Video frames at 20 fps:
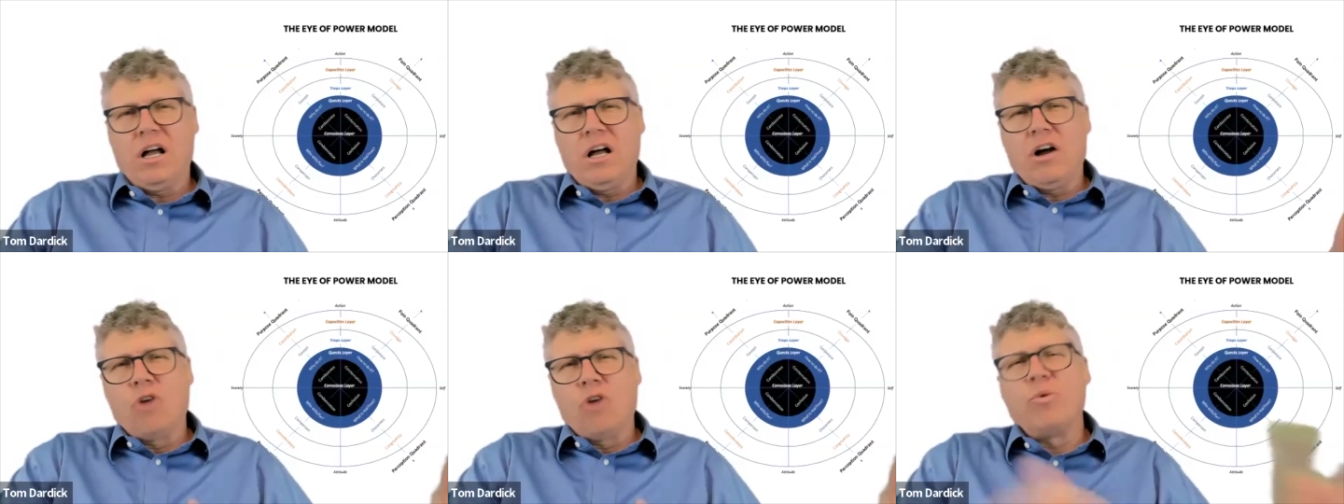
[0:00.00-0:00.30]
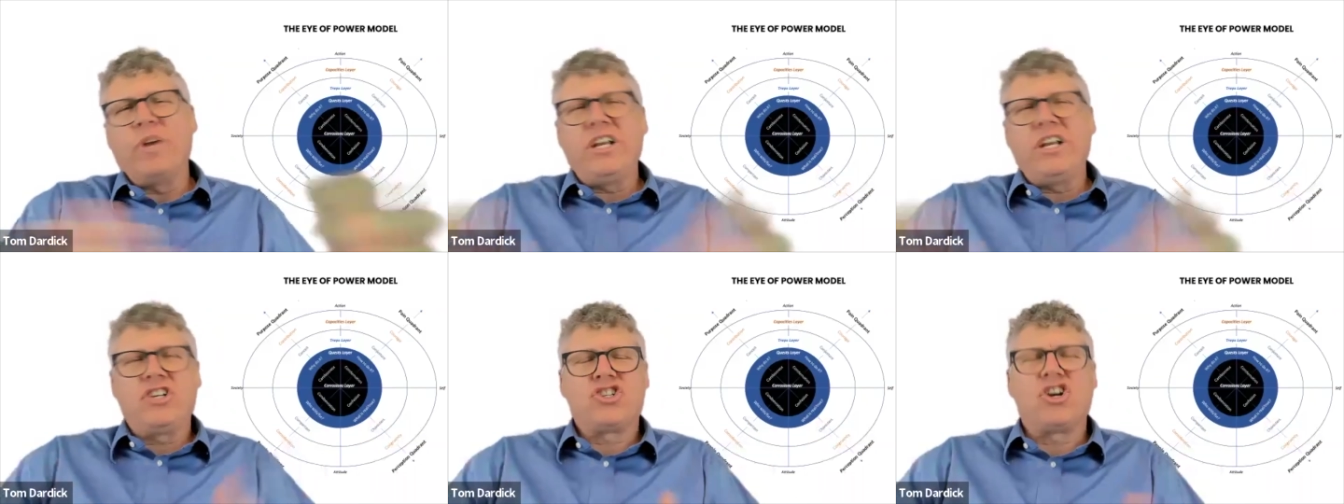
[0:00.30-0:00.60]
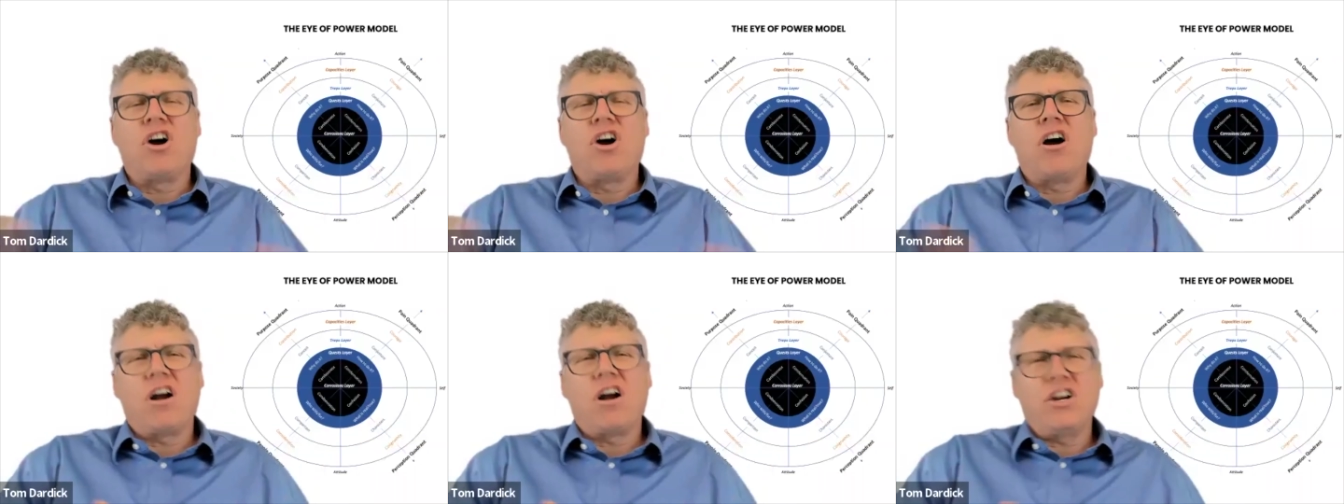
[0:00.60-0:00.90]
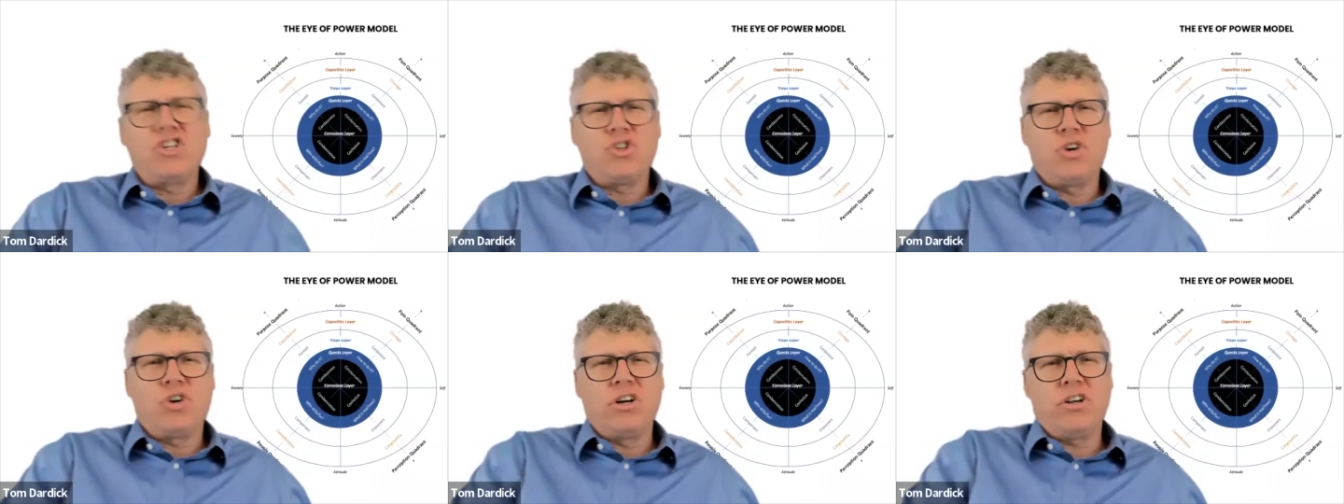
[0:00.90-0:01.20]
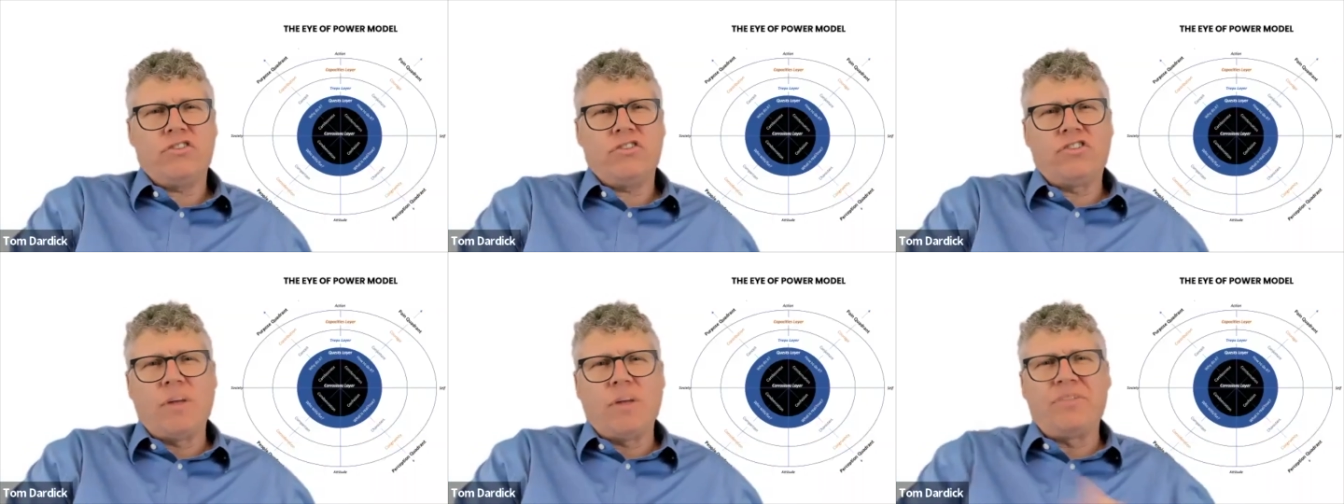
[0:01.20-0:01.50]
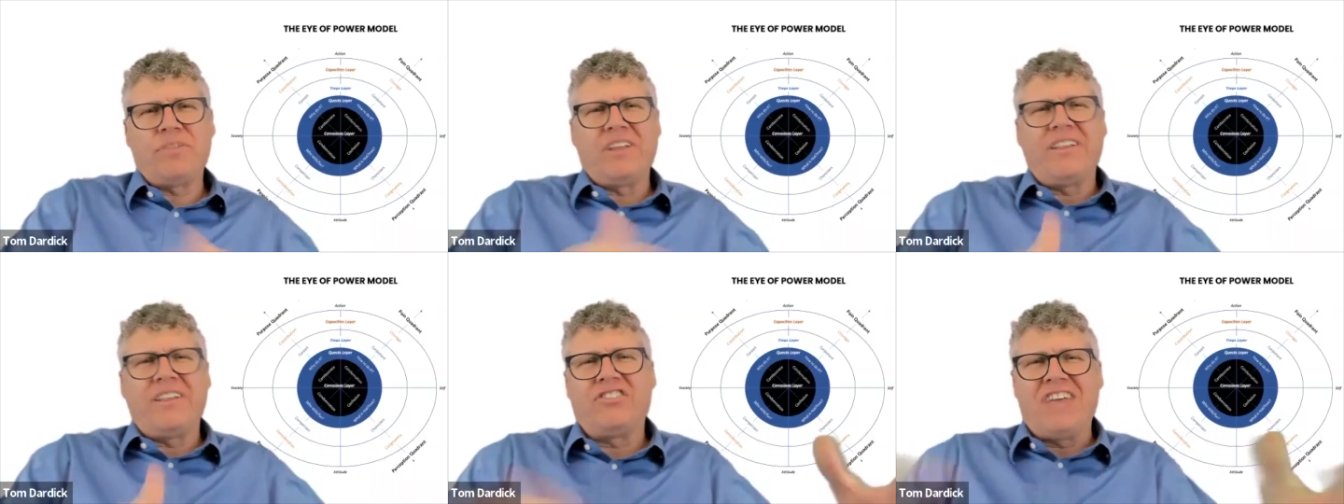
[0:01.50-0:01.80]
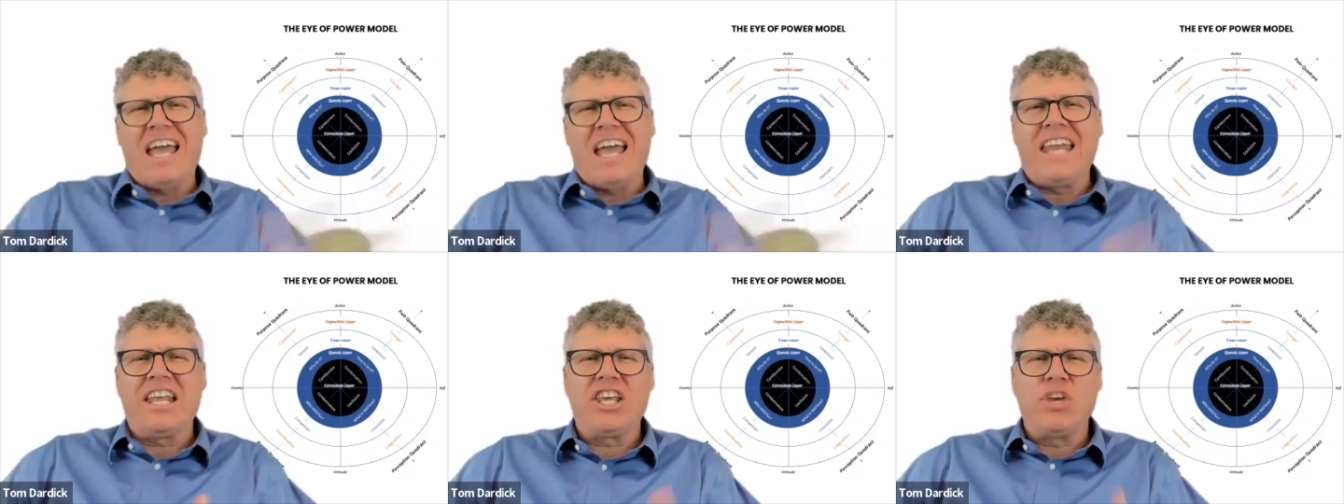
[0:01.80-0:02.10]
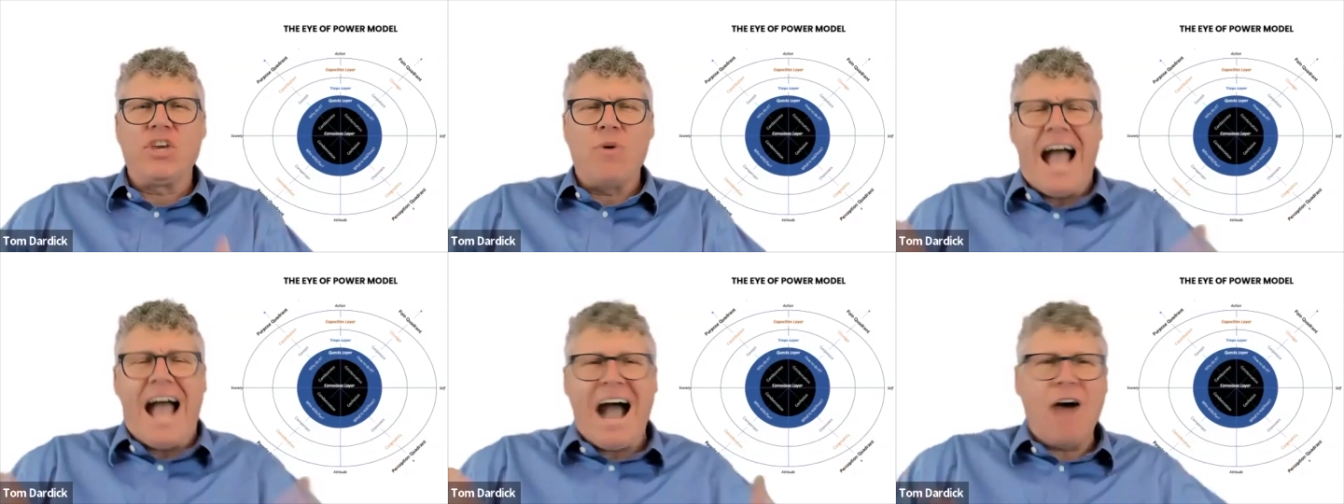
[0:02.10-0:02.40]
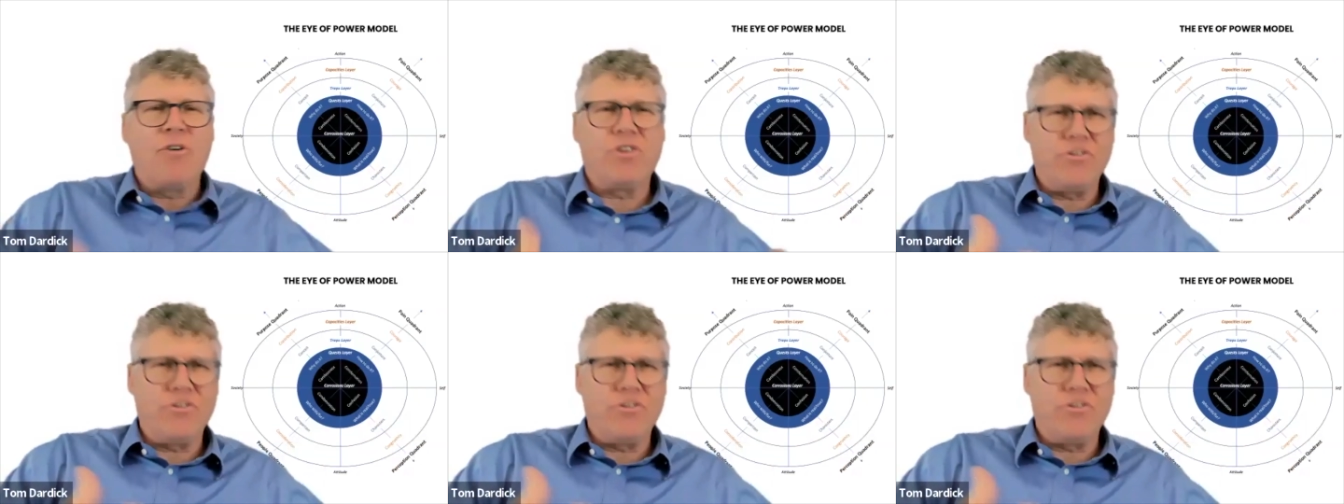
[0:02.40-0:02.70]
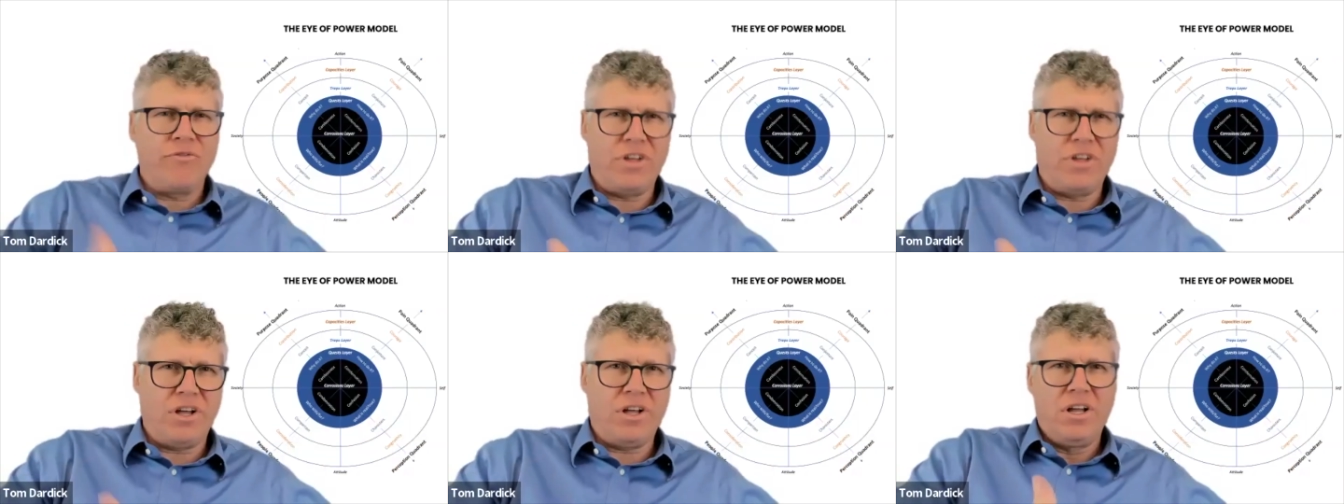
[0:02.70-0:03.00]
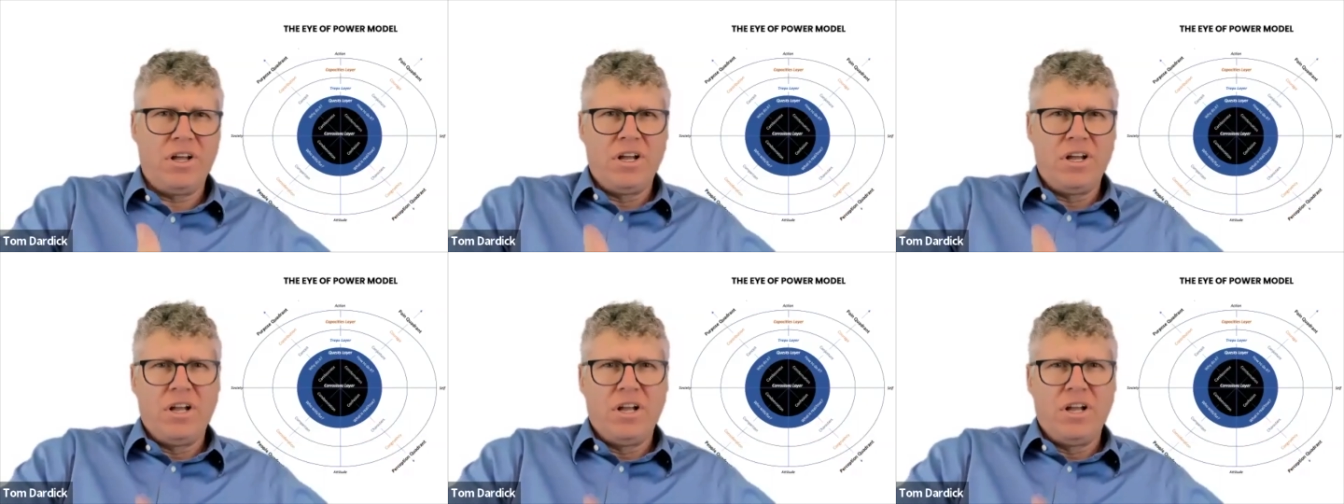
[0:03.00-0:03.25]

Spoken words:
a recharge, or something that's getting you out of the,